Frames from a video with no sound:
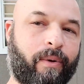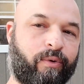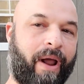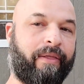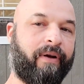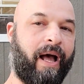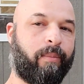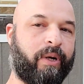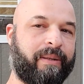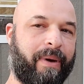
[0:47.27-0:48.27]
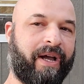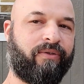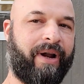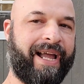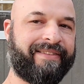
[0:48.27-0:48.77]
I would rather not breed my
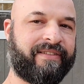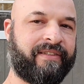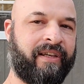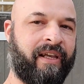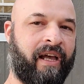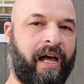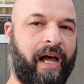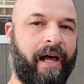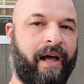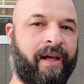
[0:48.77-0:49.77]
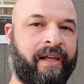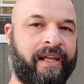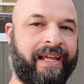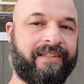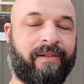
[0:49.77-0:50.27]
own rats.
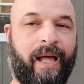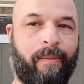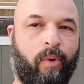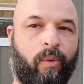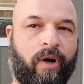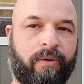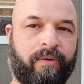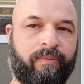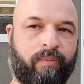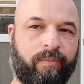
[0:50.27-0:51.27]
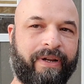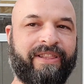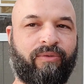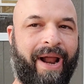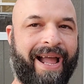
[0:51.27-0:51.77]
It's a lot more work
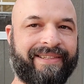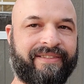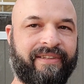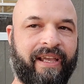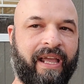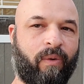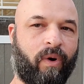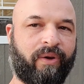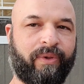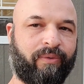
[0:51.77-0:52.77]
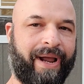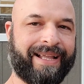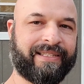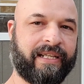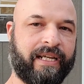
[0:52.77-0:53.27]
breeding the rats and working with the
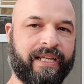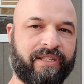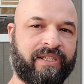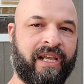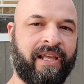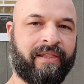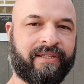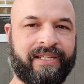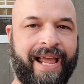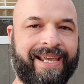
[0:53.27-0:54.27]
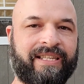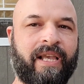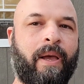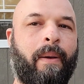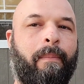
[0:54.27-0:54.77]
rats than it is the snakes,
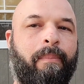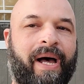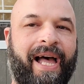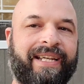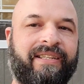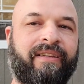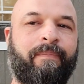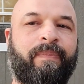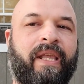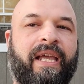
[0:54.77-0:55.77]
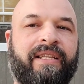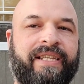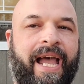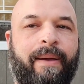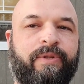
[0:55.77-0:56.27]
but
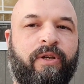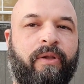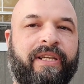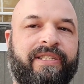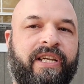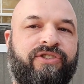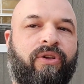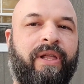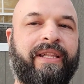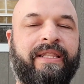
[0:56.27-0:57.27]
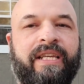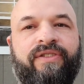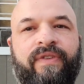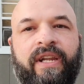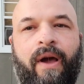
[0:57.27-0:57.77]
it's absolutely essential. And in
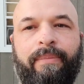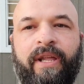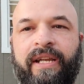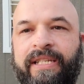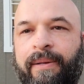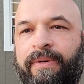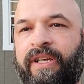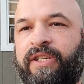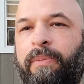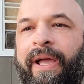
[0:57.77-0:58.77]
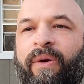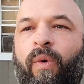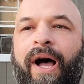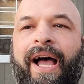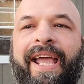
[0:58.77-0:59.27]
this video, I'm going to attempt to explain
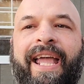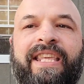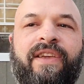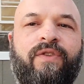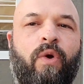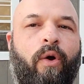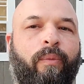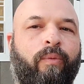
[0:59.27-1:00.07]
why and give you a